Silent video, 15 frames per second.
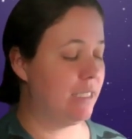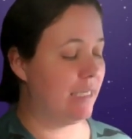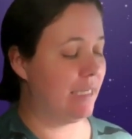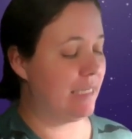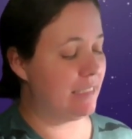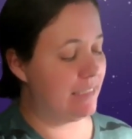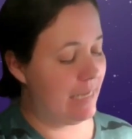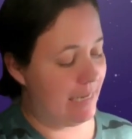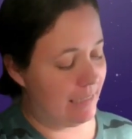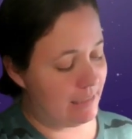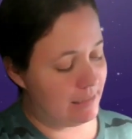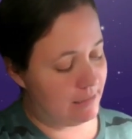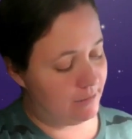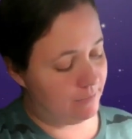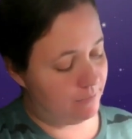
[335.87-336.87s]
is
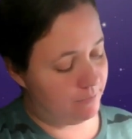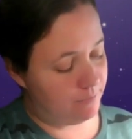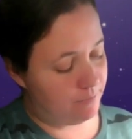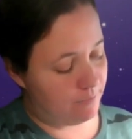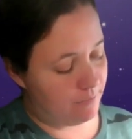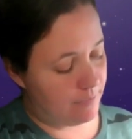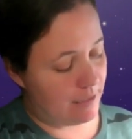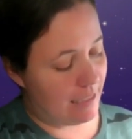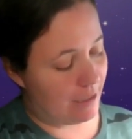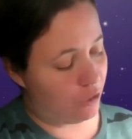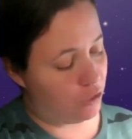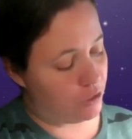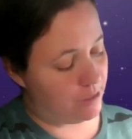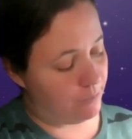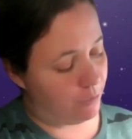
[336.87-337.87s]
x. That
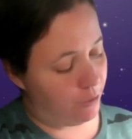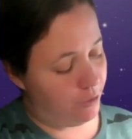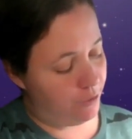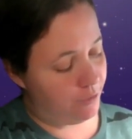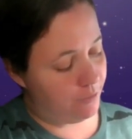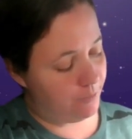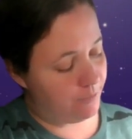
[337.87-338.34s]
goes in both.